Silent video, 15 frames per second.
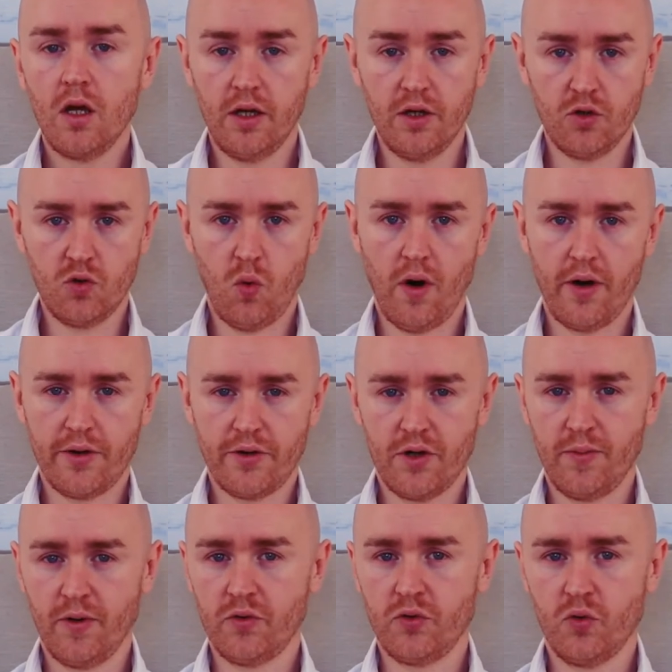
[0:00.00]
Inquire
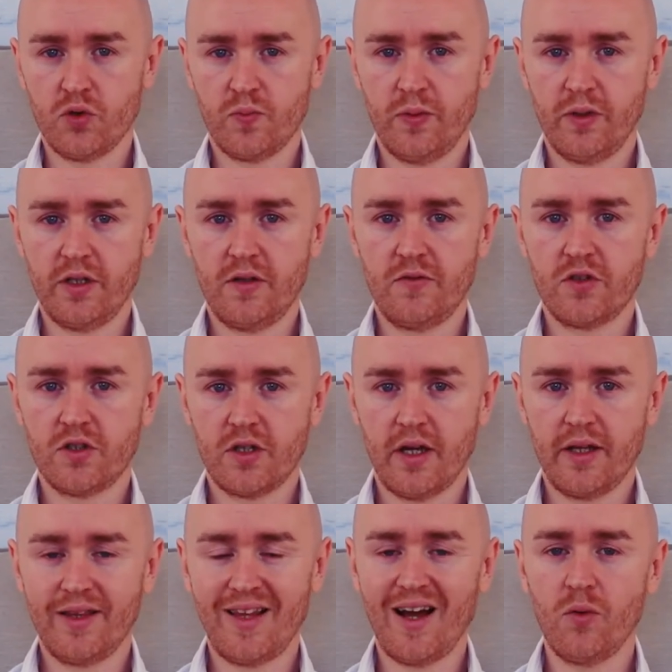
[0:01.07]
about those beliefs,
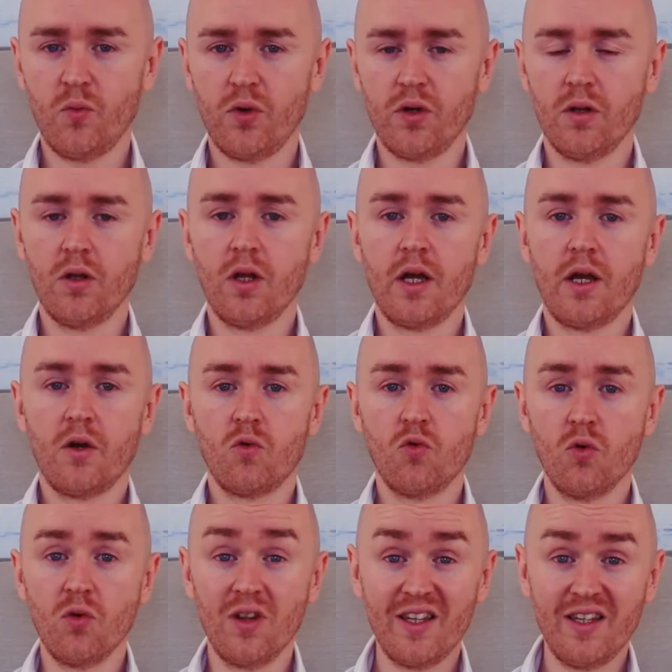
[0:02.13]
and that will
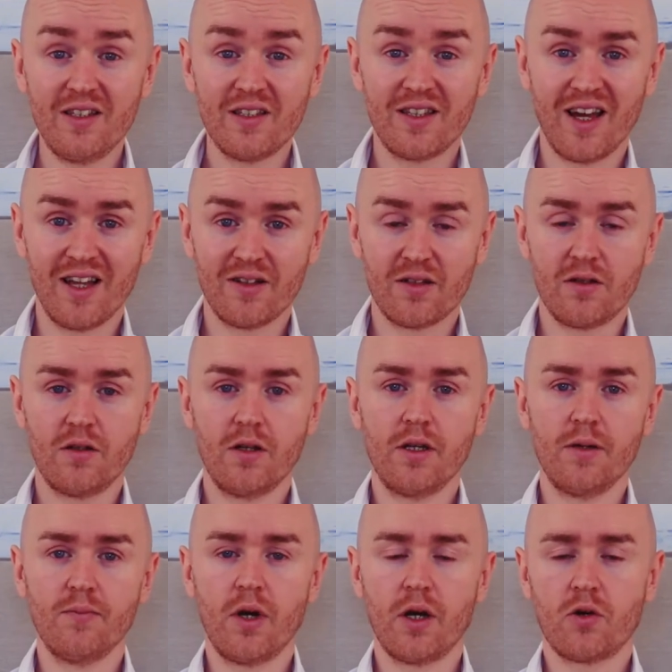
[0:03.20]
release that
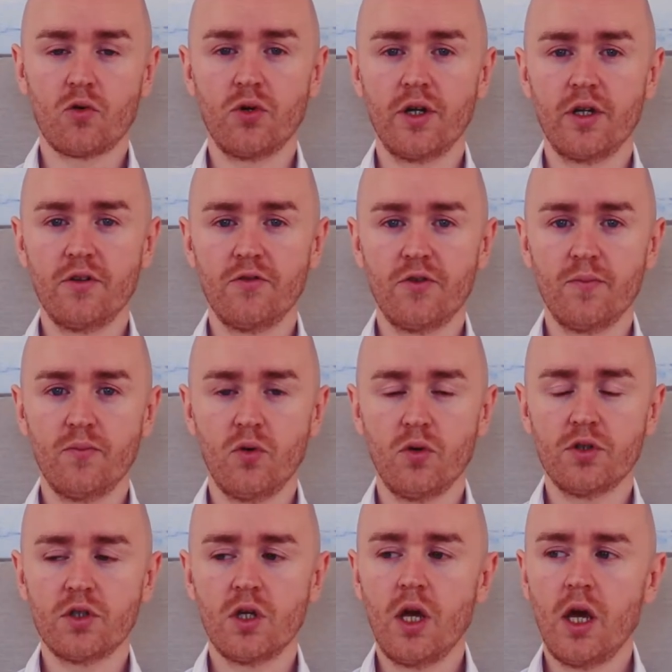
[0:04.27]
creative
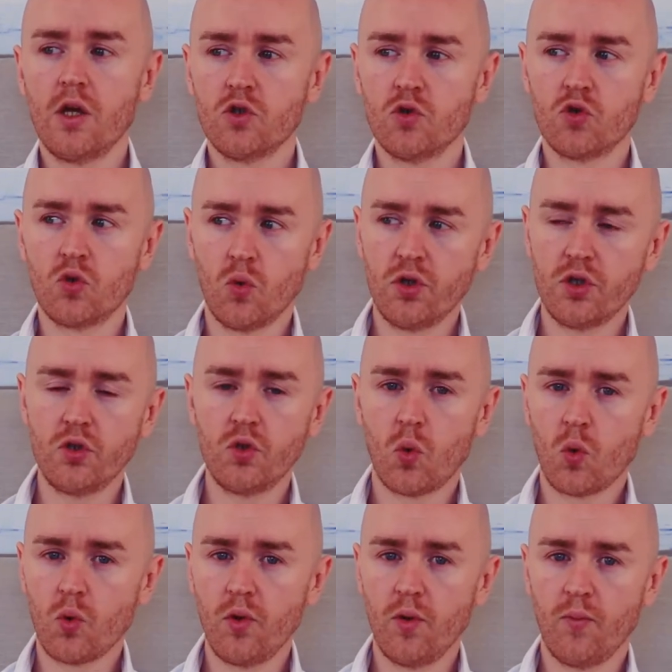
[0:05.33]
impulse. So don't
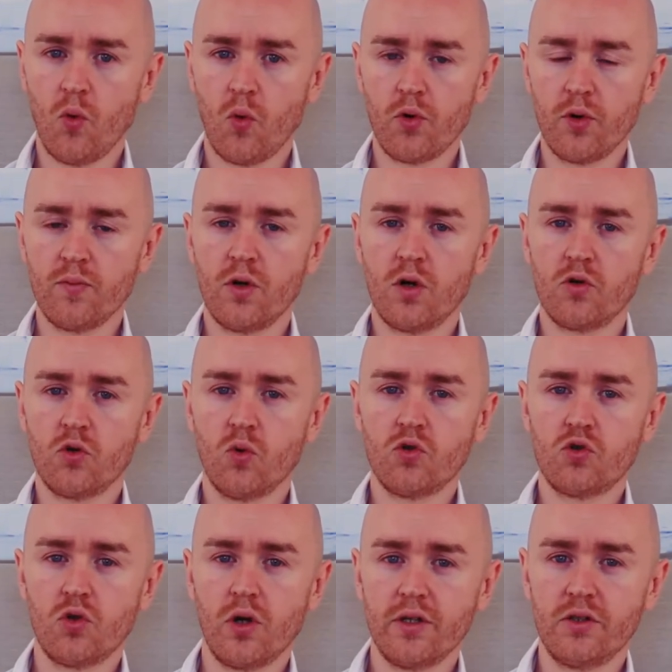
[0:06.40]
ignore the boredom, or don't
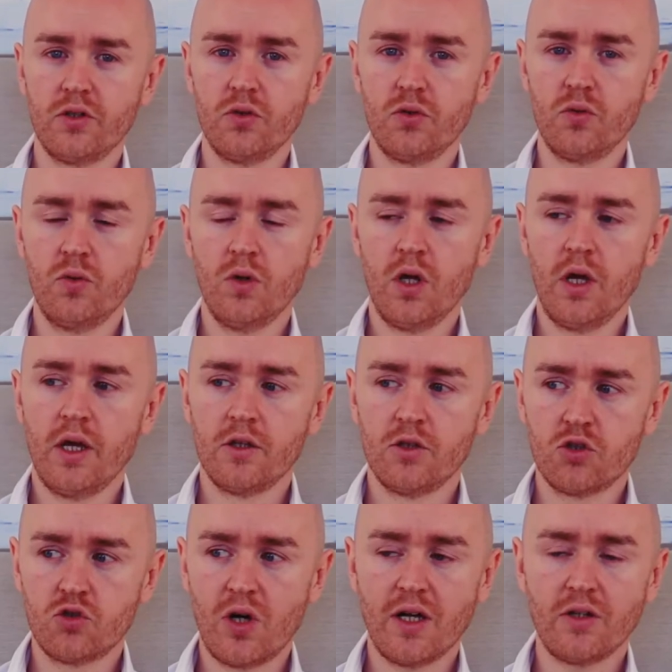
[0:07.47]
try to
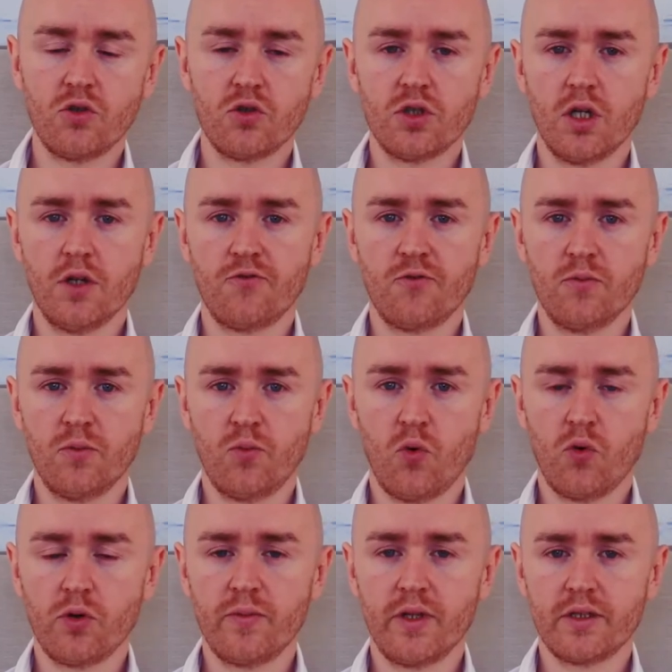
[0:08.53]
distract yourself from the
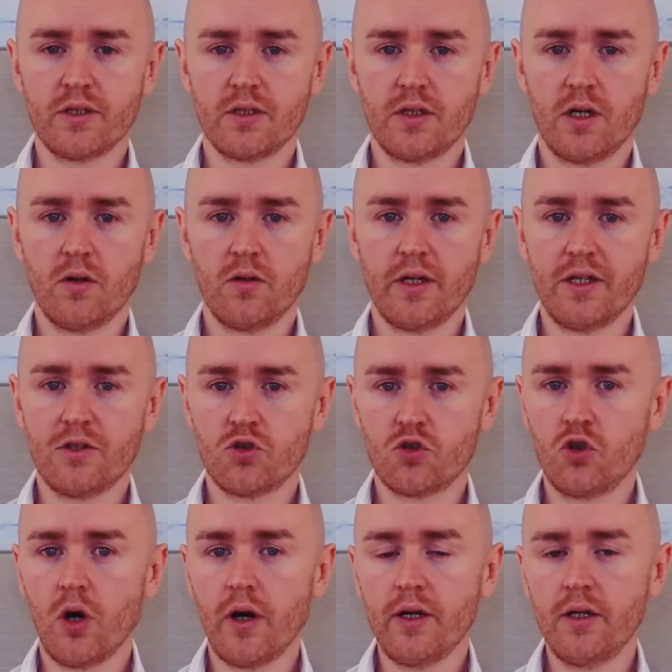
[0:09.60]
boredom necessarily. It's
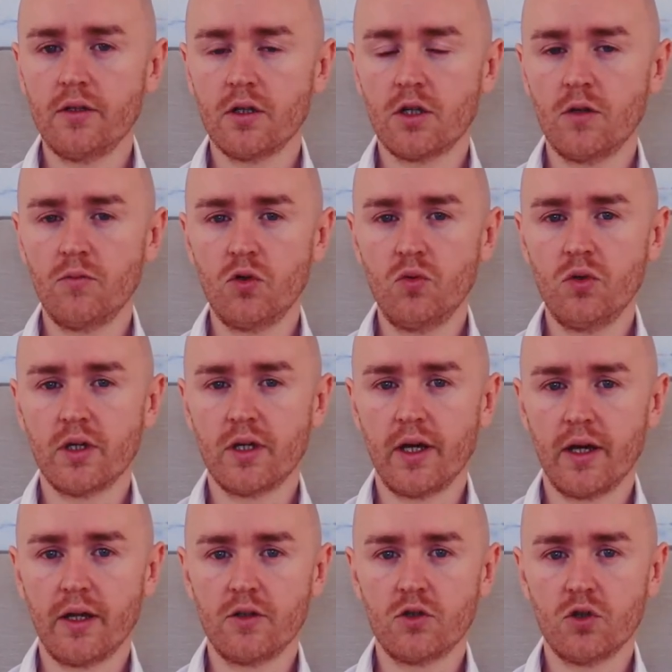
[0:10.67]
trying to
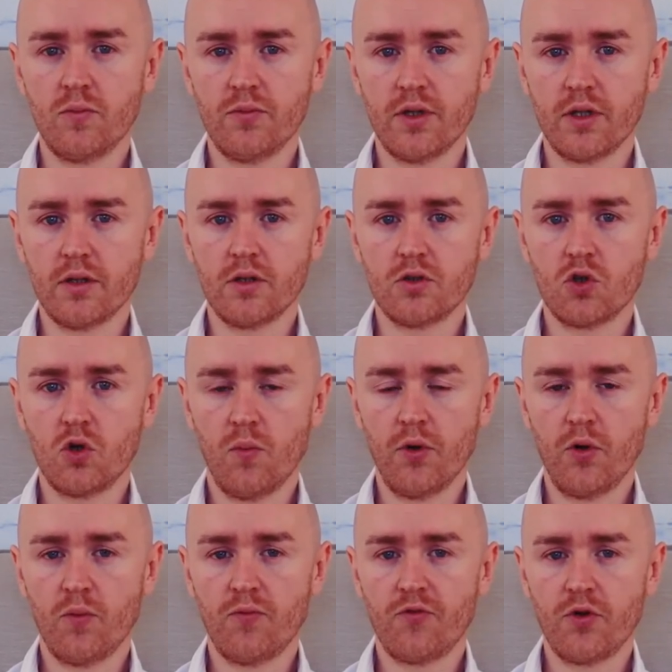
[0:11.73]
communicate something that's
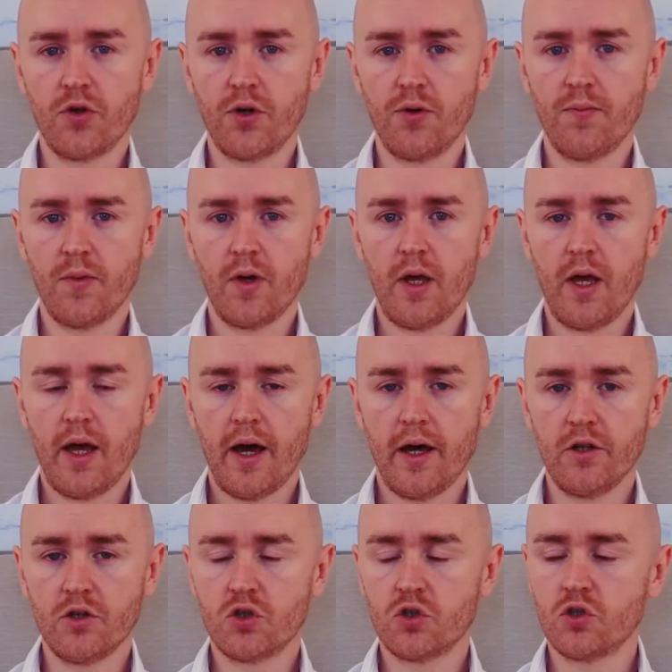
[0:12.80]
coming up for you, and
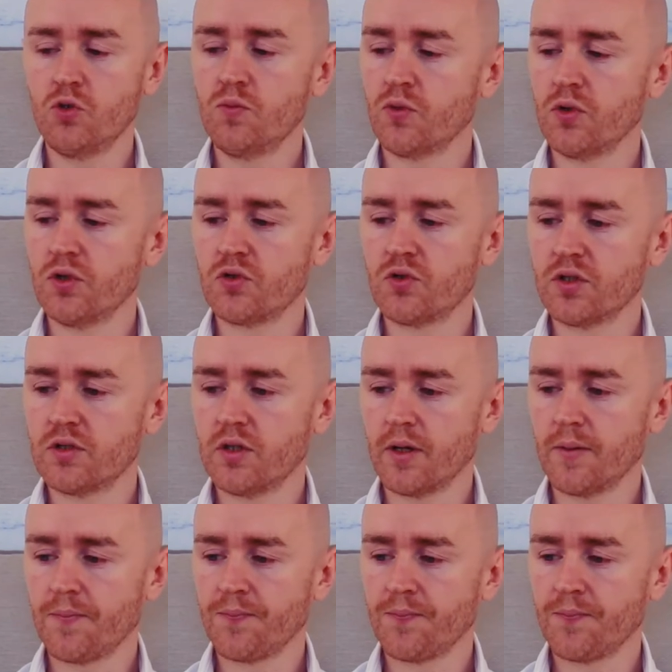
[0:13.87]
it's super interesting.